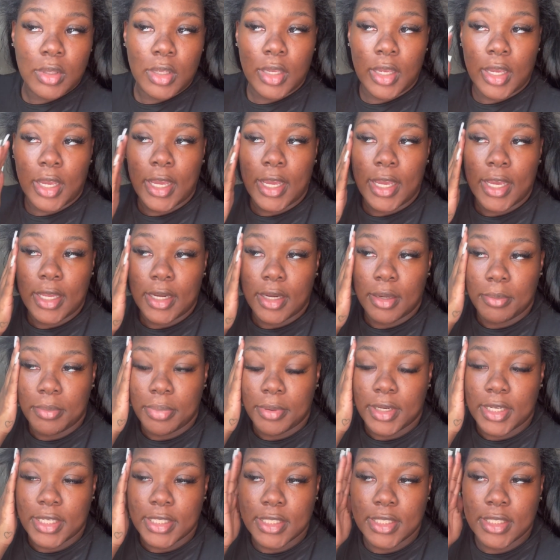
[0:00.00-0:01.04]
I had them
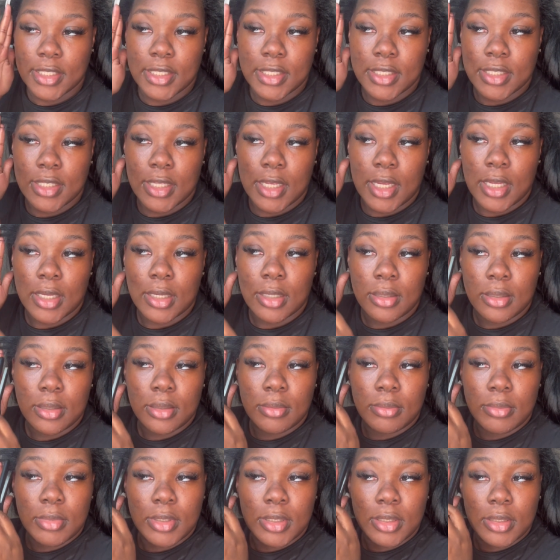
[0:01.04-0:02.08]
press this side a little
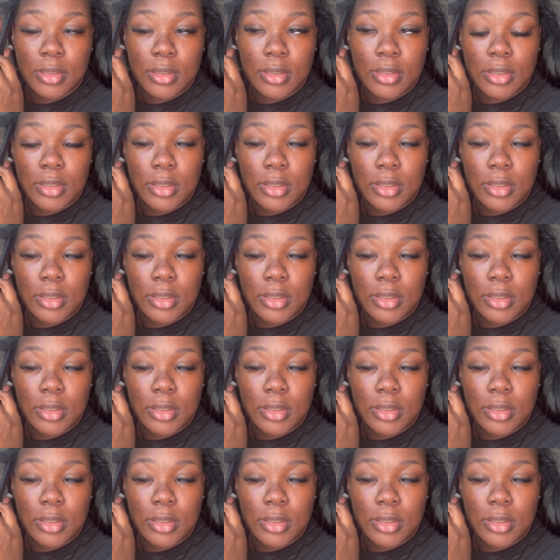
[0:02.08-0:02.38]
bit.